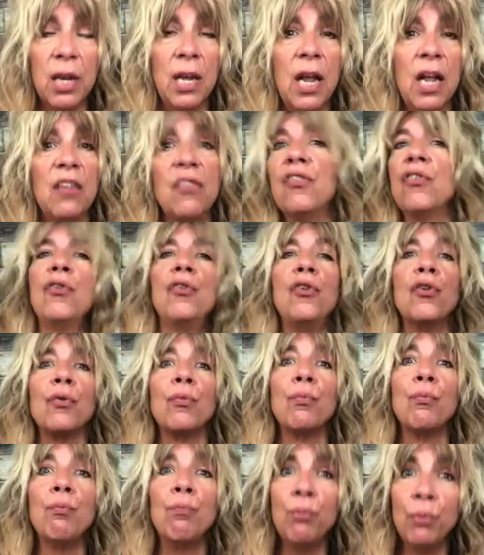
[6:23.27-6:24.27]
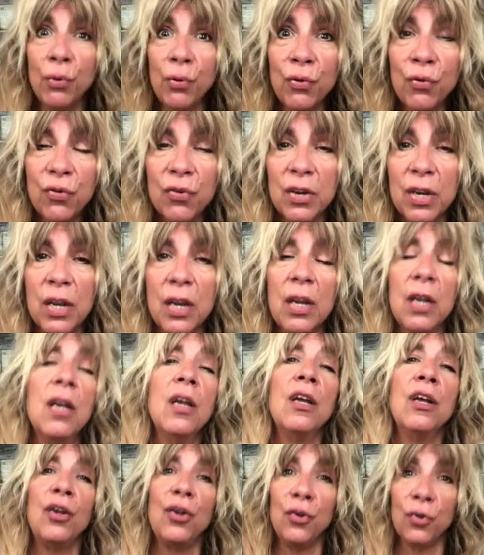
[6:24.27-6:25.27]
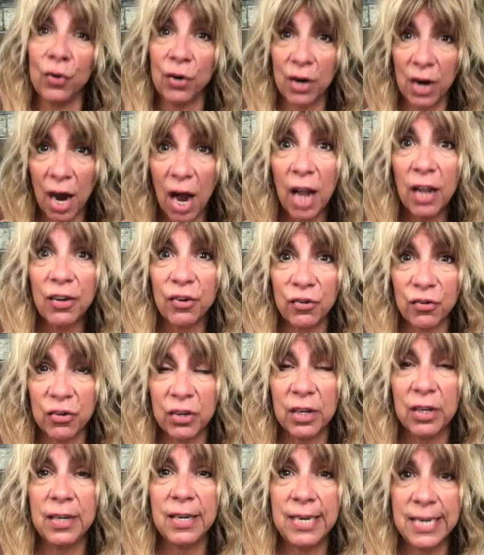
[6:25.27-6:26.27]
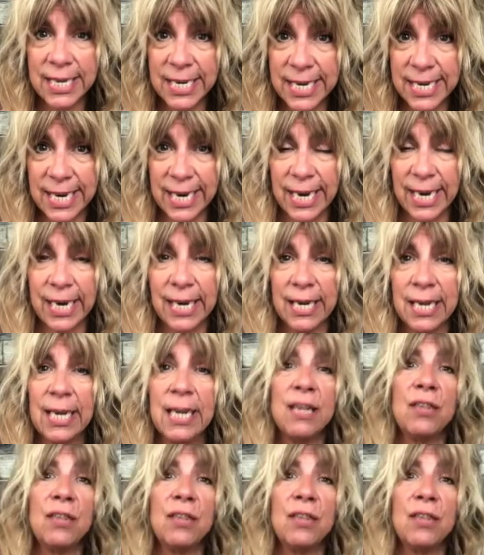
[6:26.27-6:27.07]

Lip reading: And so you're boosting your collagen intake.